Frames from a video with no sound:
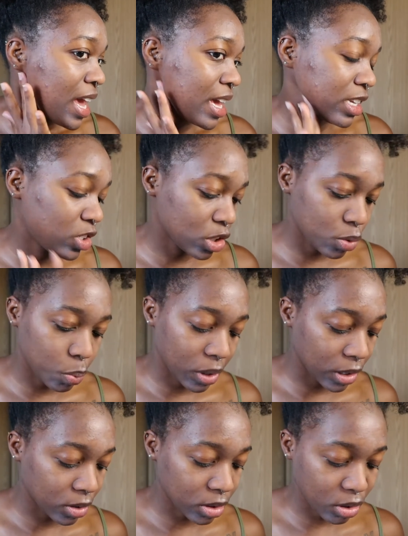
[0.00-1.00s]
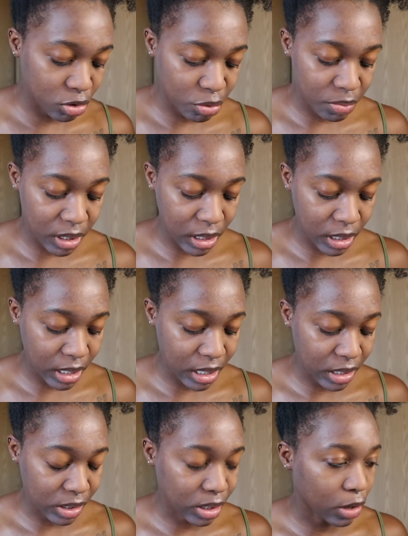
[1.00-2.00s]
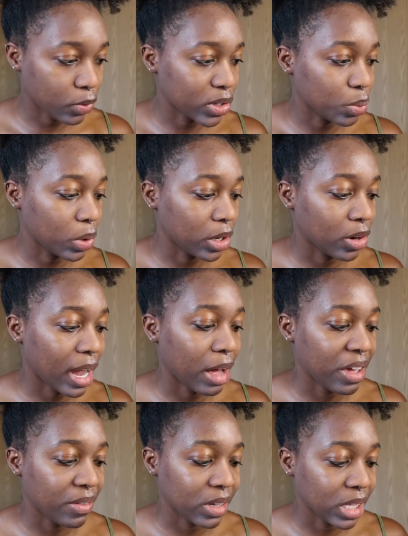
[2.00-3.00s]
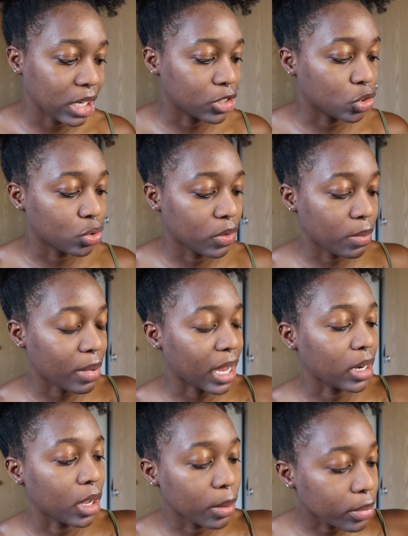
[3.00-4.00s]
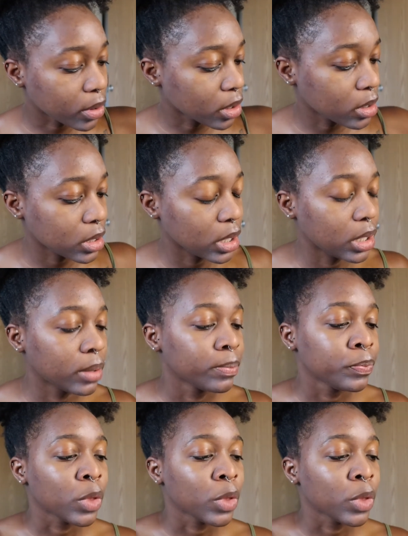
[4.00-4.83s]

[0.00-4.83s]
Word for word: it's just weird social media in itself is weird how everything is driven by numbers and